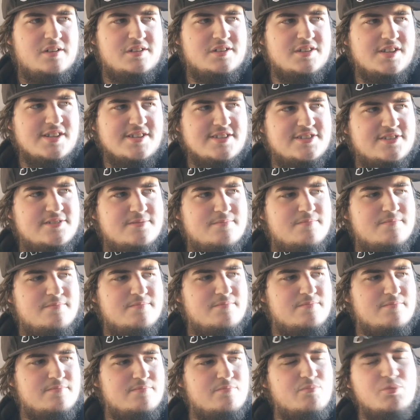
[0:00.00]
this
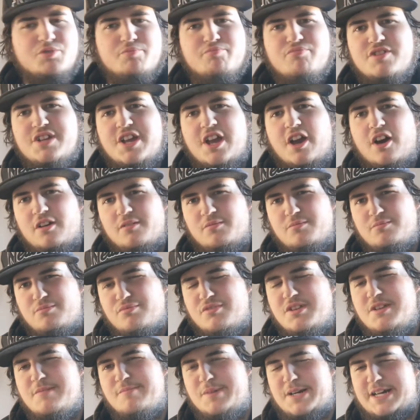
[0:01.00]
was pretty
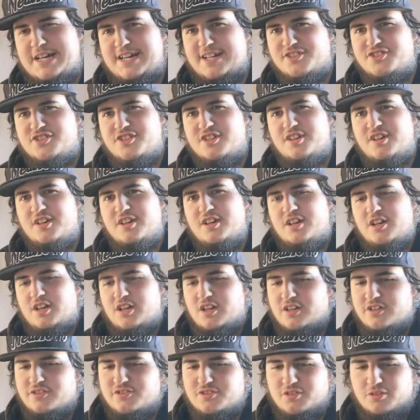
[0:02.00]
bad
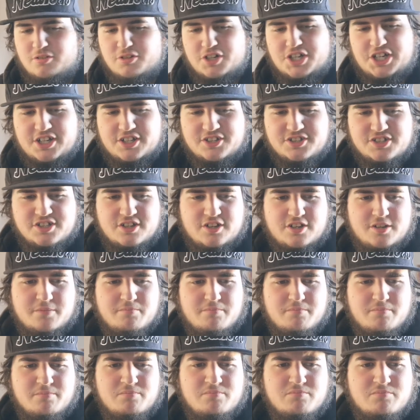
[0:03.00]
to look at.
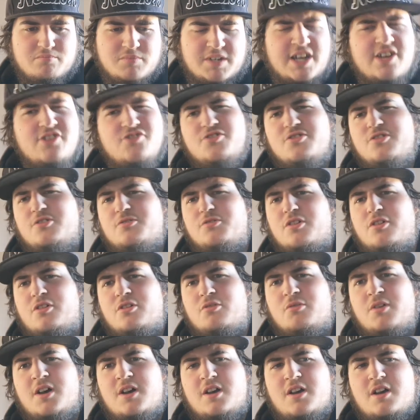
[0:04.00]
In case you don't
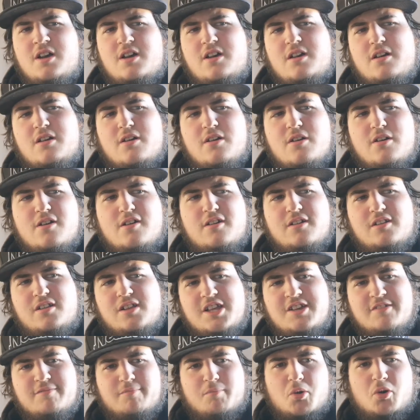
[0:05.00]
know,
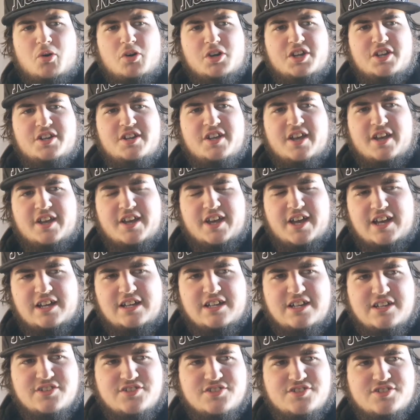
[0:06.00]
Liv Morgan
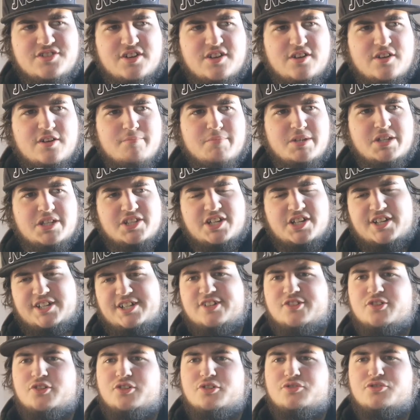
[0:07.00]
has been
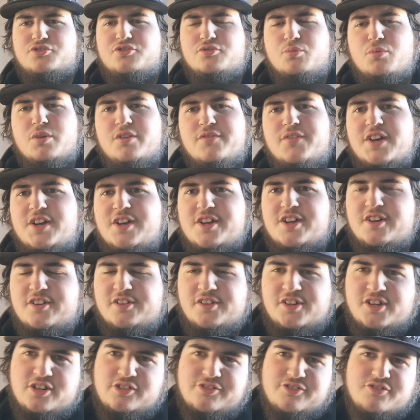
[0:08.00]
diagnosed with a
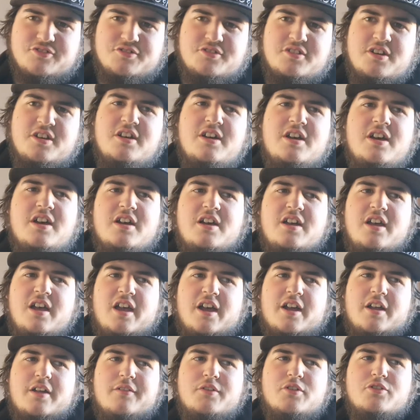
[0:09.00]
concussion,
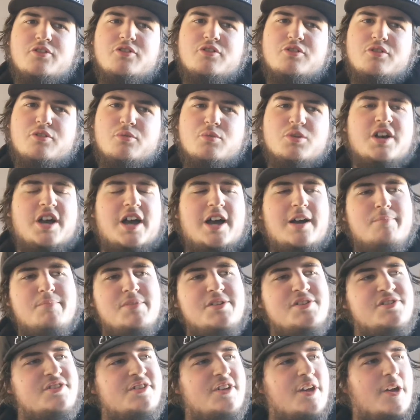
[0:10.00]
and if you don't know what
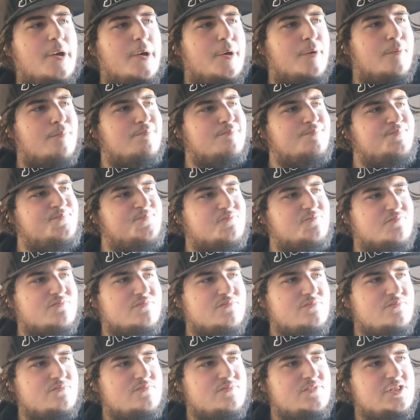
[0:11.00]
happened,
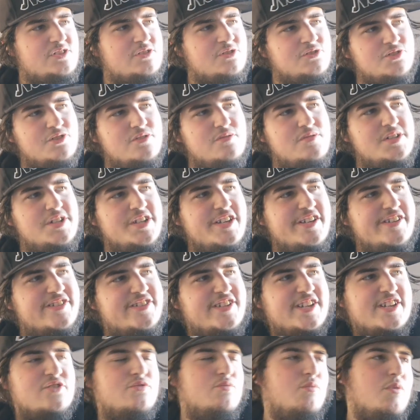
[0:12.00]
during the
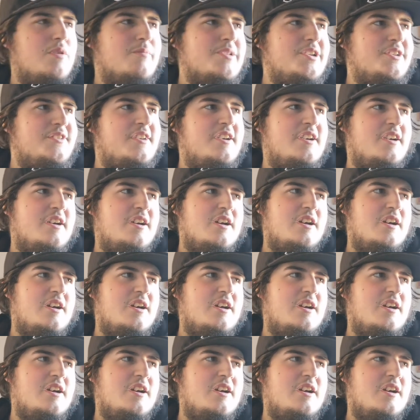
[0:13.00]
6-women